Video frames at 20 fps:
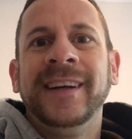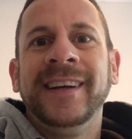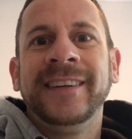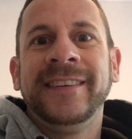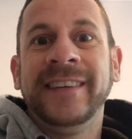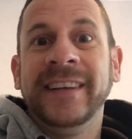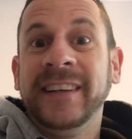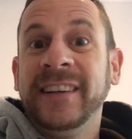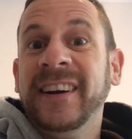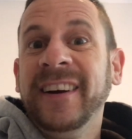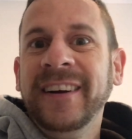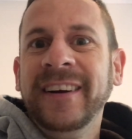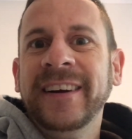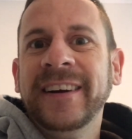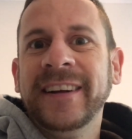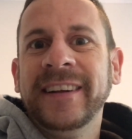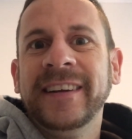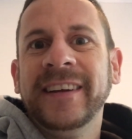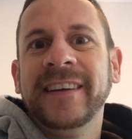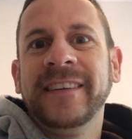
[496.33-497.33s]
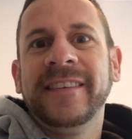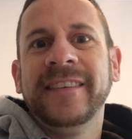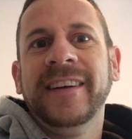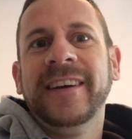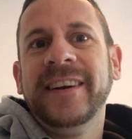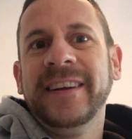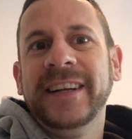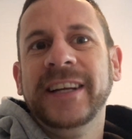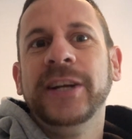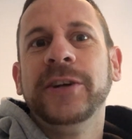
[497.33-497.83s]
See, God is
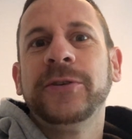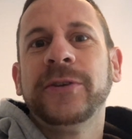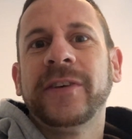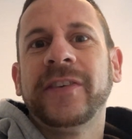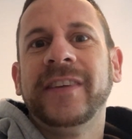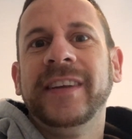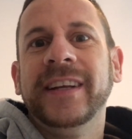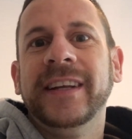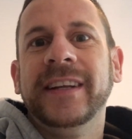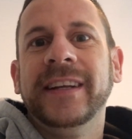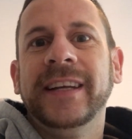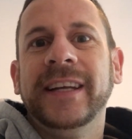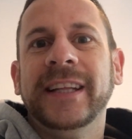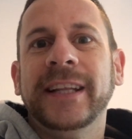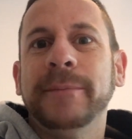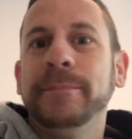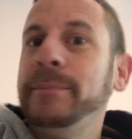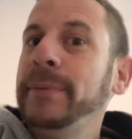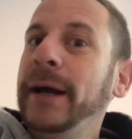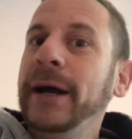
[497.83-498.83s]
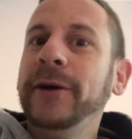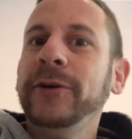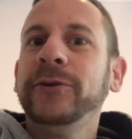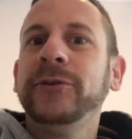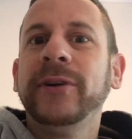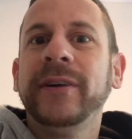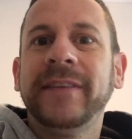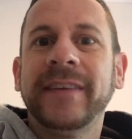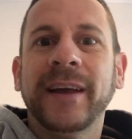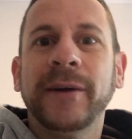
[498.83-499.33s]
not interested in the
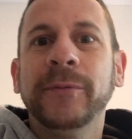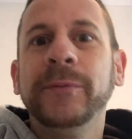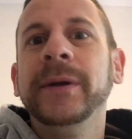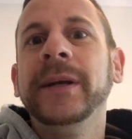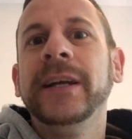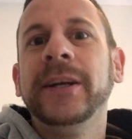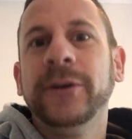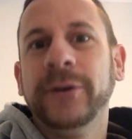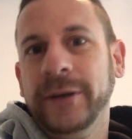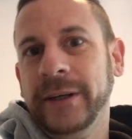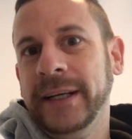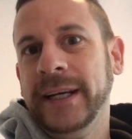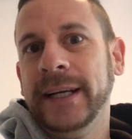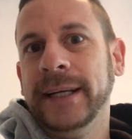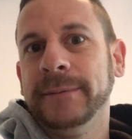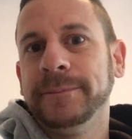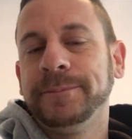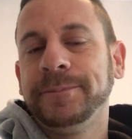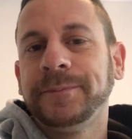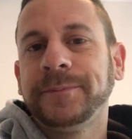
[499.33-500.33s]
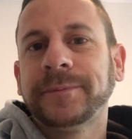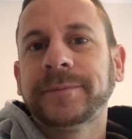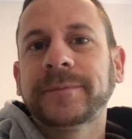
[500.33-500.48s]
boundaries that we create